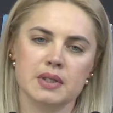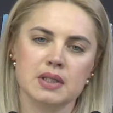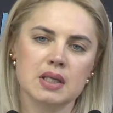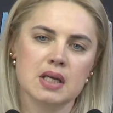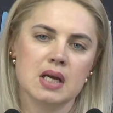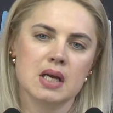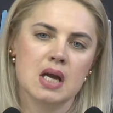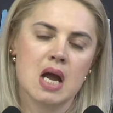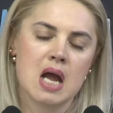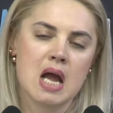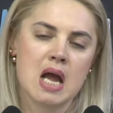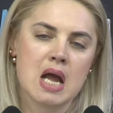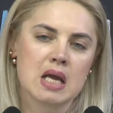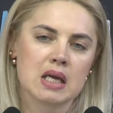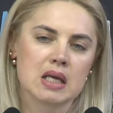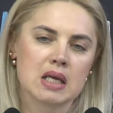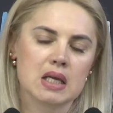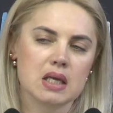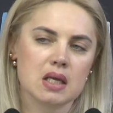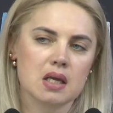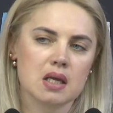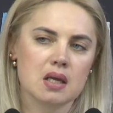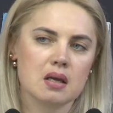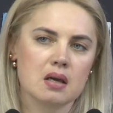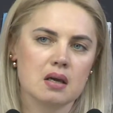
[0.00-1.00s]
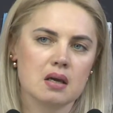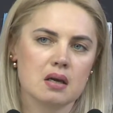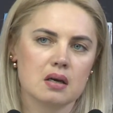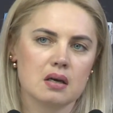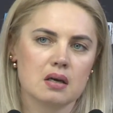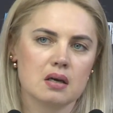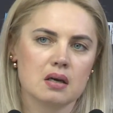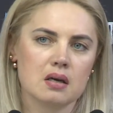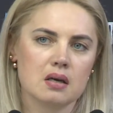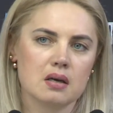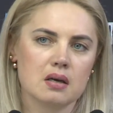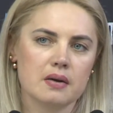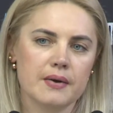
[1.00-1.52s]
month,
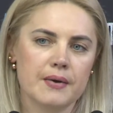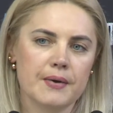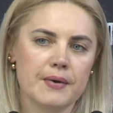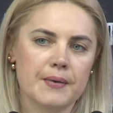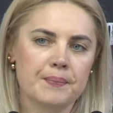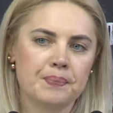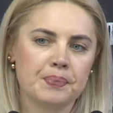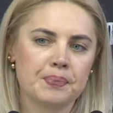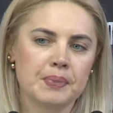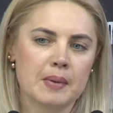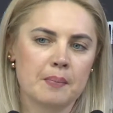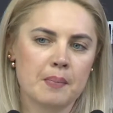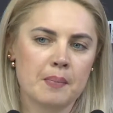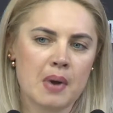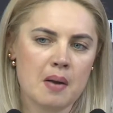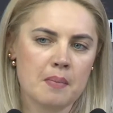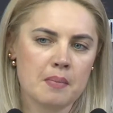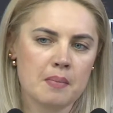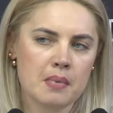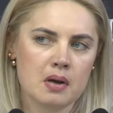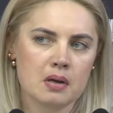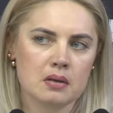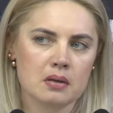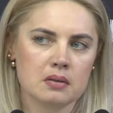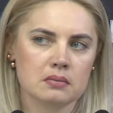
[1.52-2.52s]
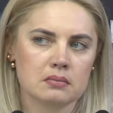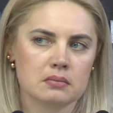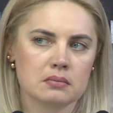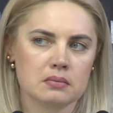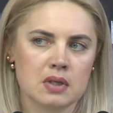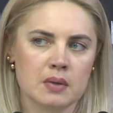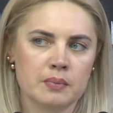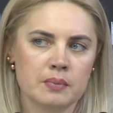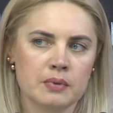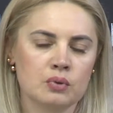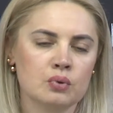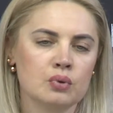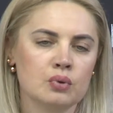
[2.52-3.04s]
their house
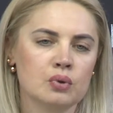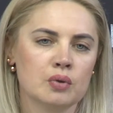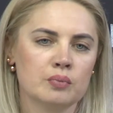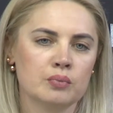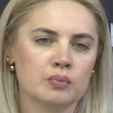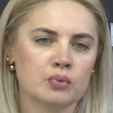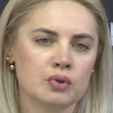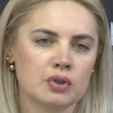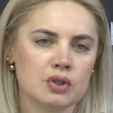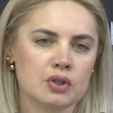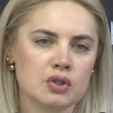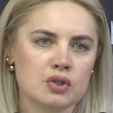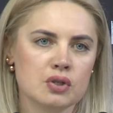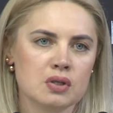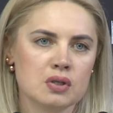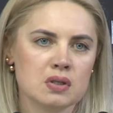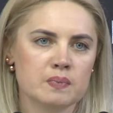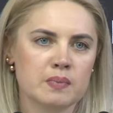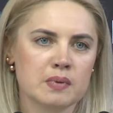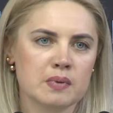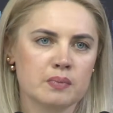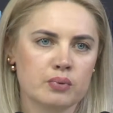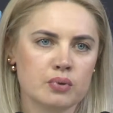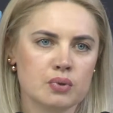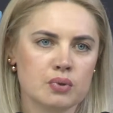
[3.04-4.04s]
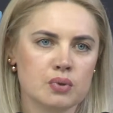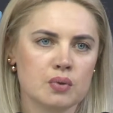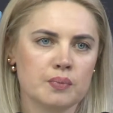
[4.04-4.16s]
was destroyed